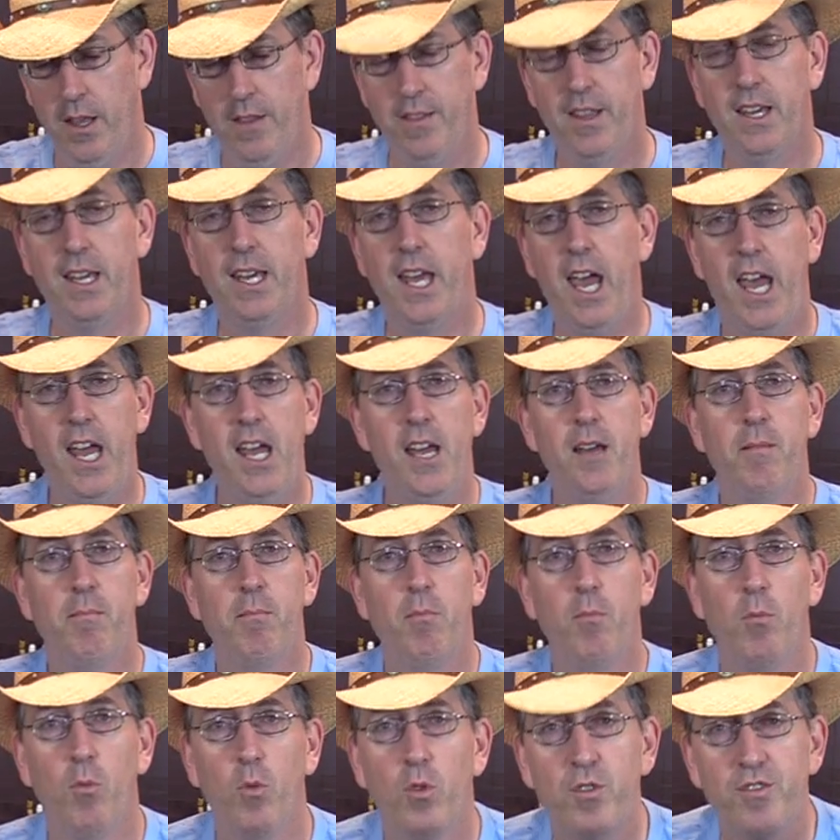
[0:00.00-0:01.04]
the
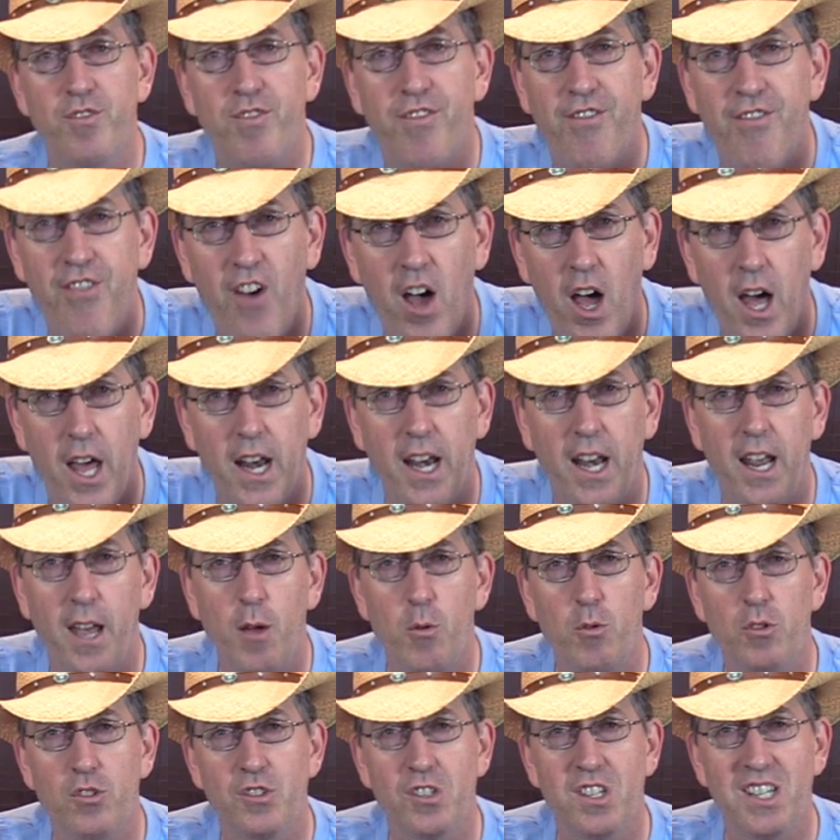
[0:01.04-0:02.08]
game was fun.
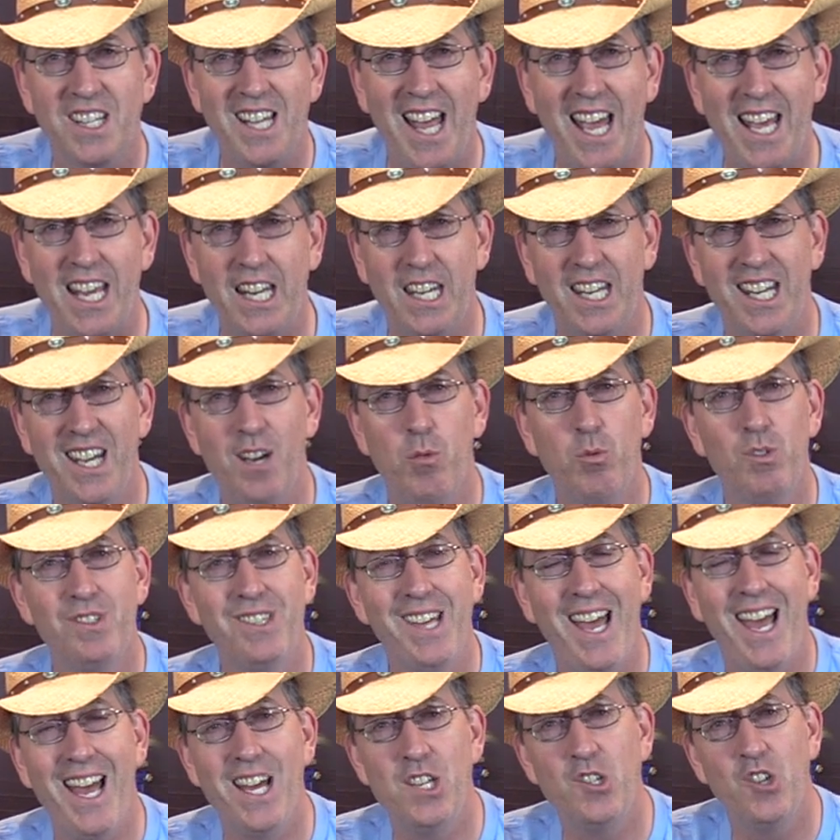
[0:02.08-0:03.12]
It was light. It
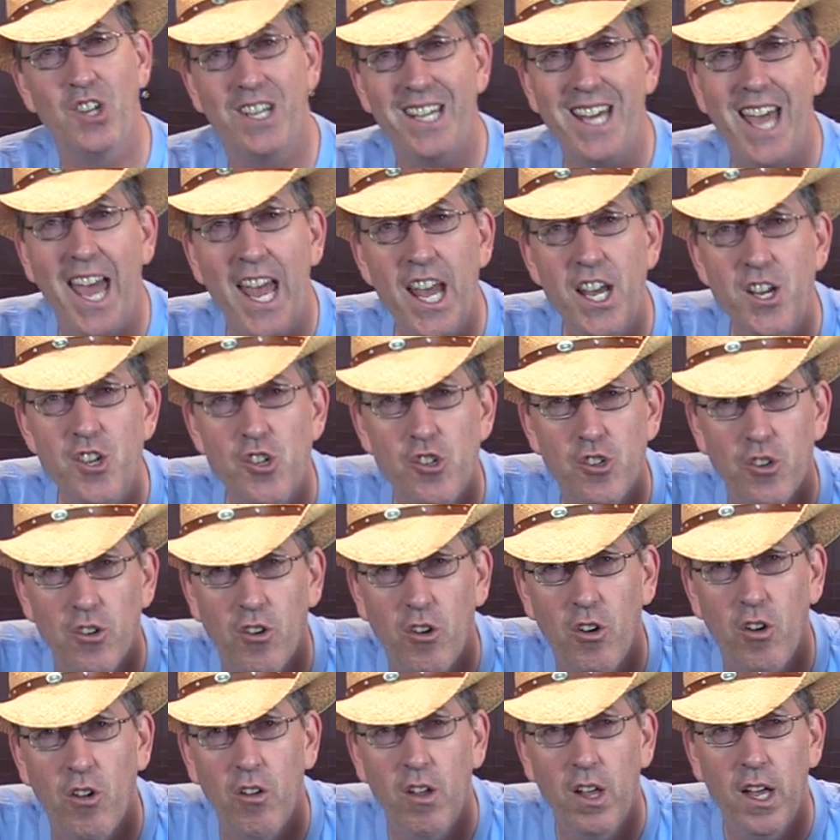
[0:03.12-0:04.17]
was
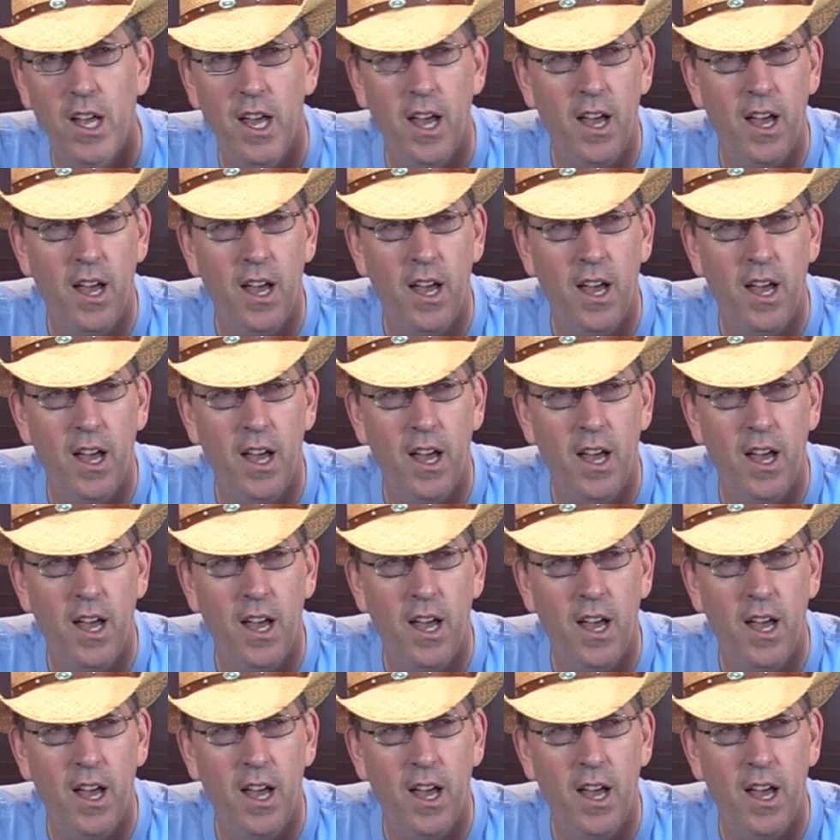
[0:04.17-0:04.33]
educational.